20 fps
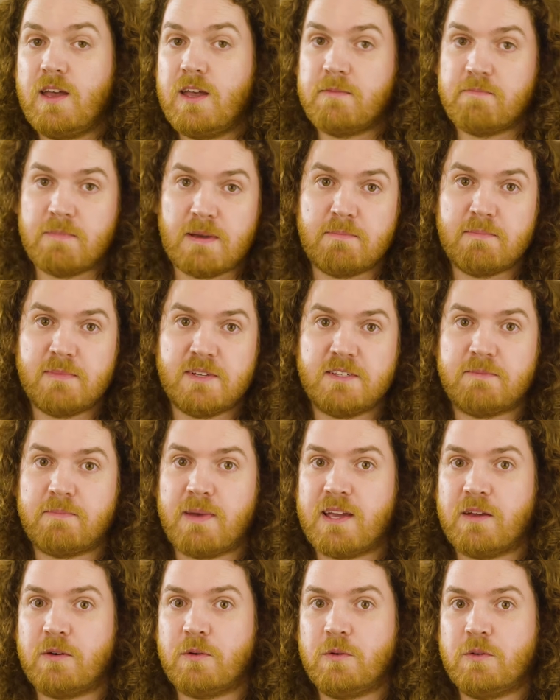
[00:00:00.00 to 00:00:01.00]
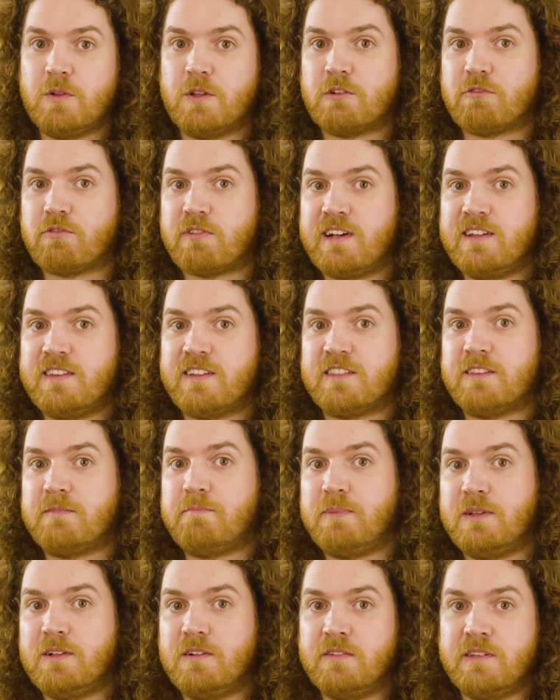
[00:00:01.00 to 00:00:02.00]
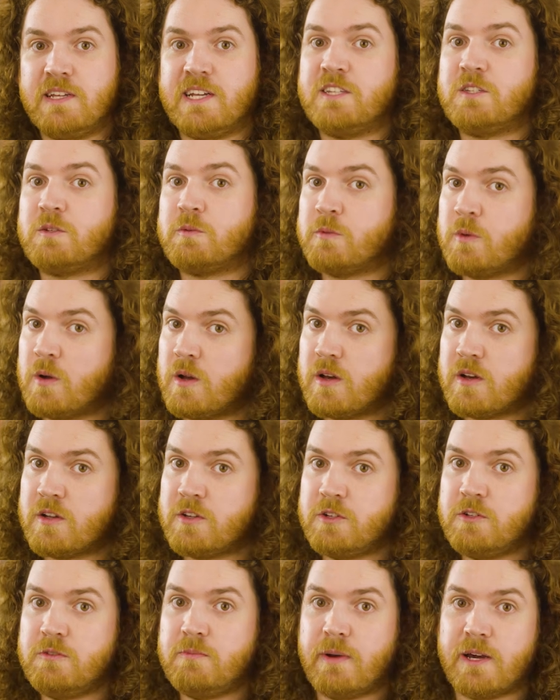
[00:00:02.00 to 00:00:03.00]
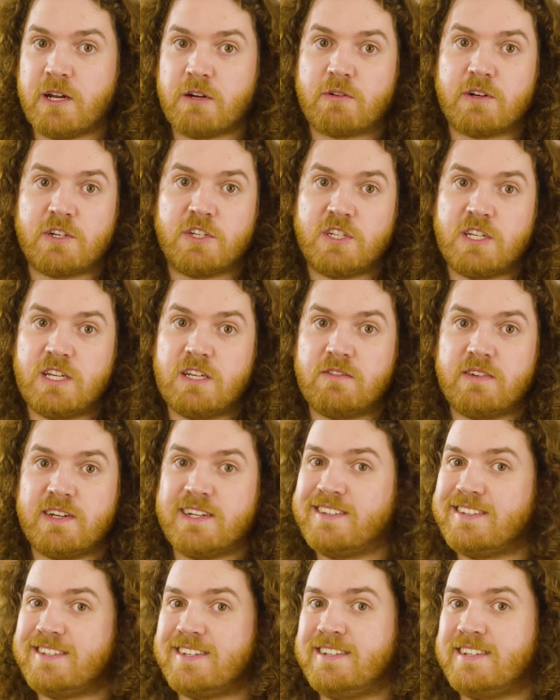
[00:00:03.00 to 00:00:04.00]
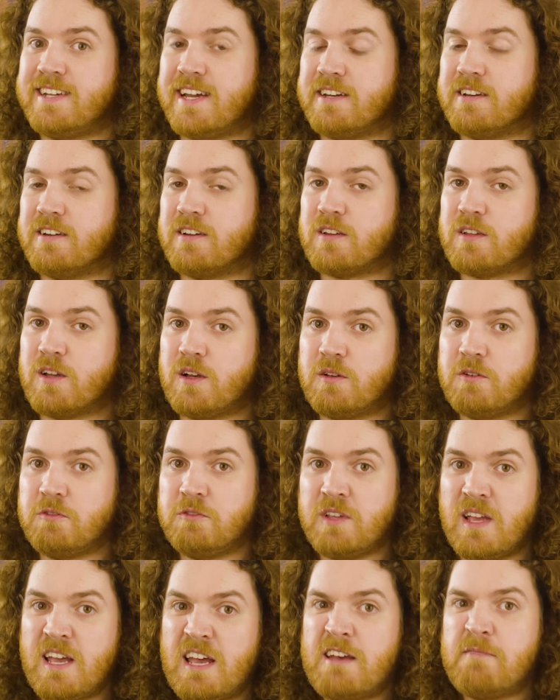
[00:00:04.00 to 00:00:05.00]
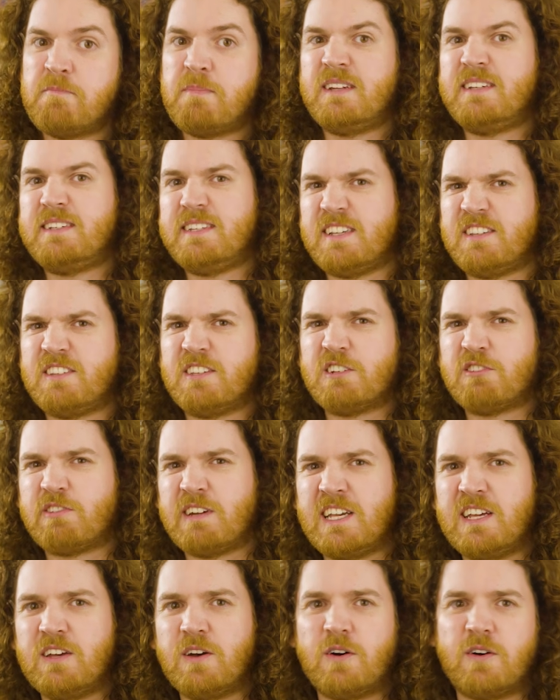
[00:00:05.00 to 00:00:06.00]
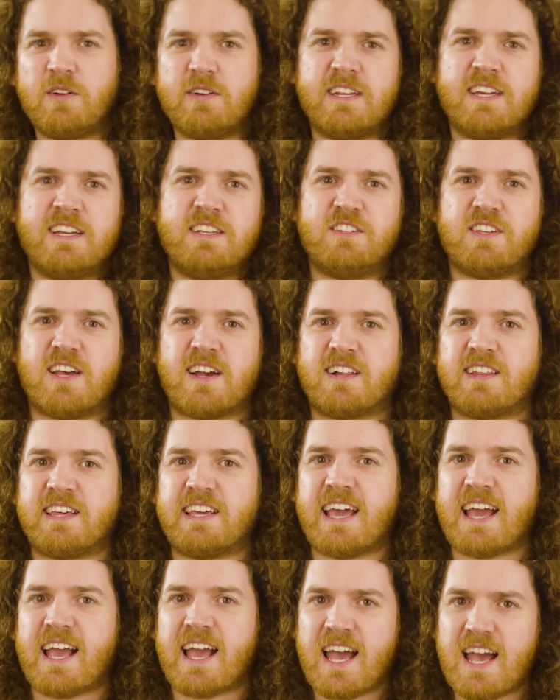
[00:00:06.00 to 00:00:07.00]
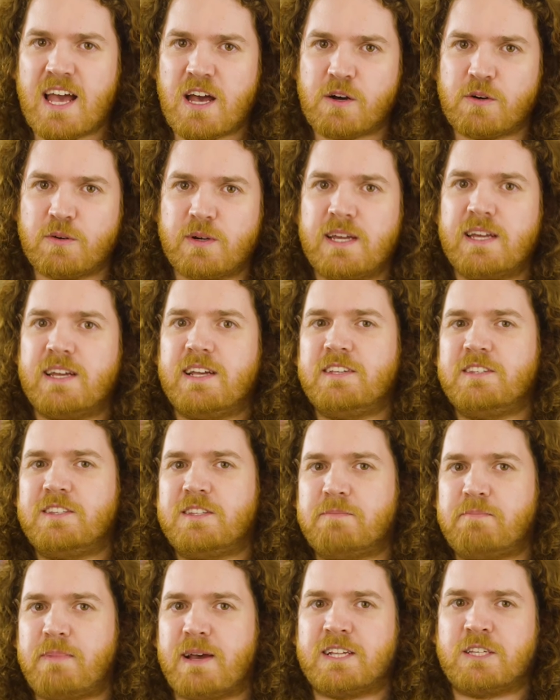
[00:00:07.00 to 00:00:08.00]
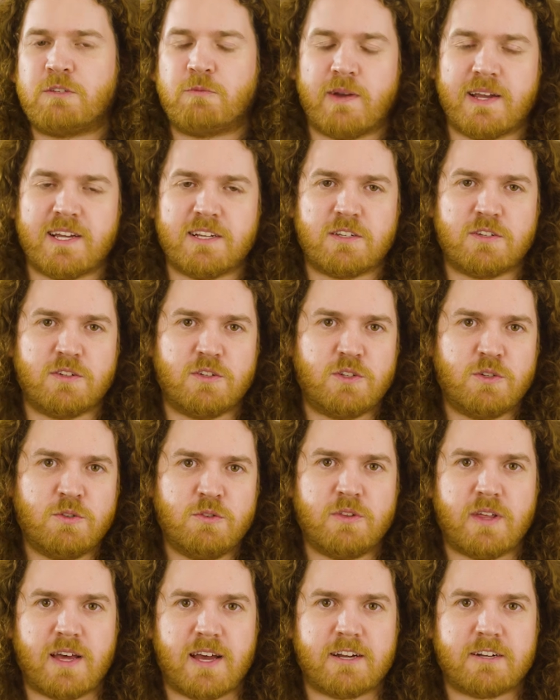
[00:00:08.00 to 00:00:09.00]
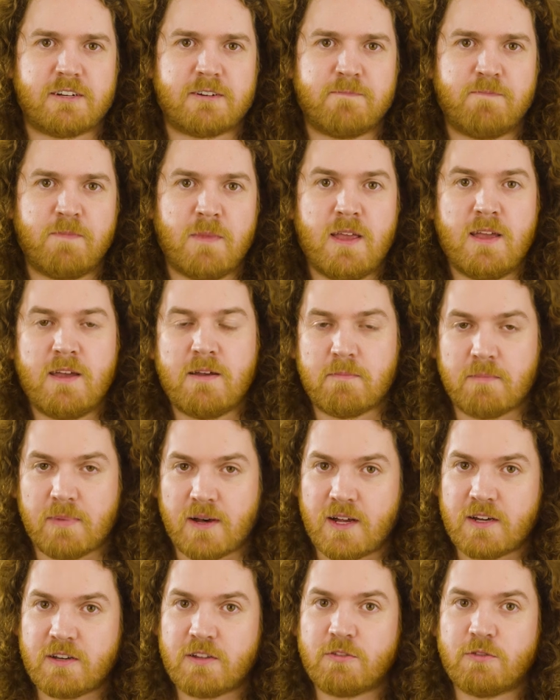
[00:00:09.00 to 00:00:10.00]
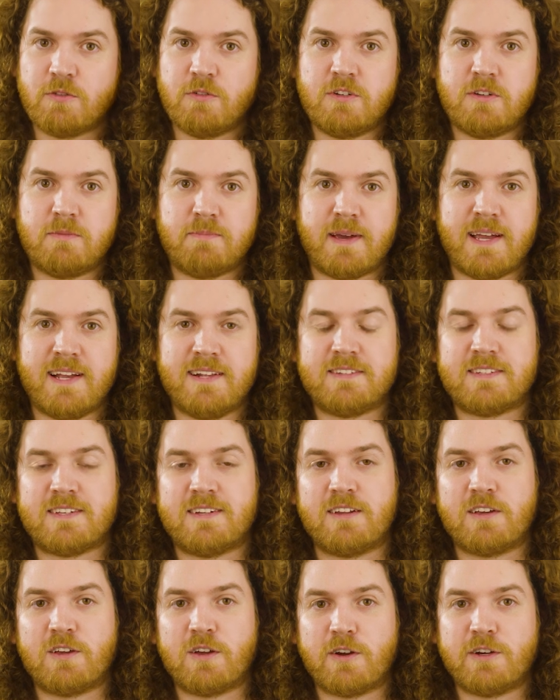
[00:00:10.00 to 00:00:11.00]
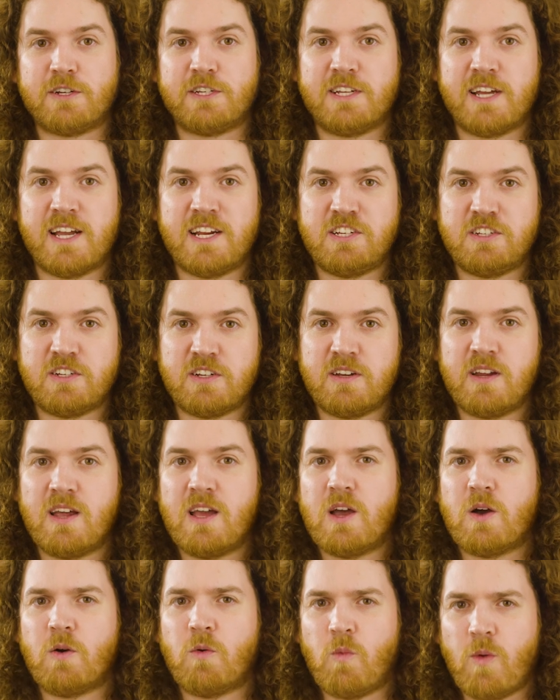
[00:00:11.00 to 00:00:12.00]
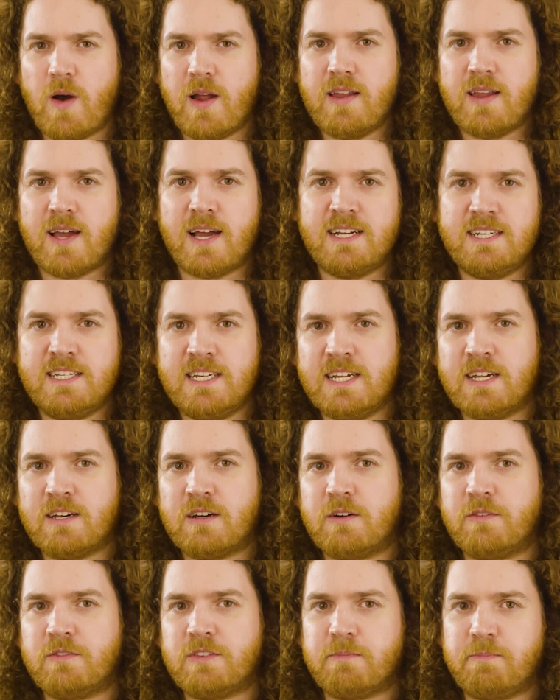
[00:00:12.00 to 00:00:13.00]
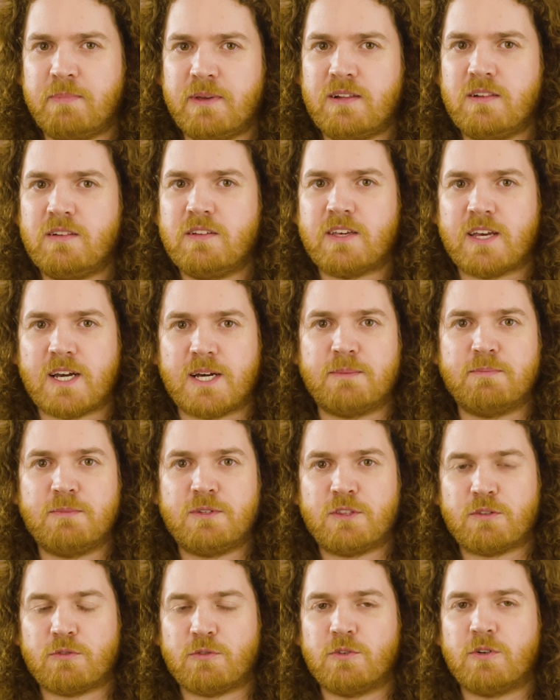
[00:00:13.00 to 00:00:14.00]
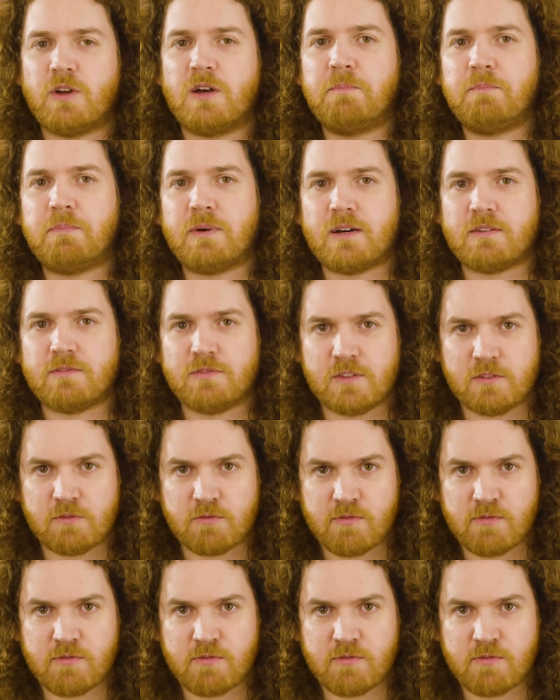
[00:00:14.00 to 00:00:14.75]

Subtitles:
Members may all agree that the bill needs work to better achieve its intended goals, but disagree on exactly how is the best way to do that. But through debates and negotiation, one idea of the bill comes through above the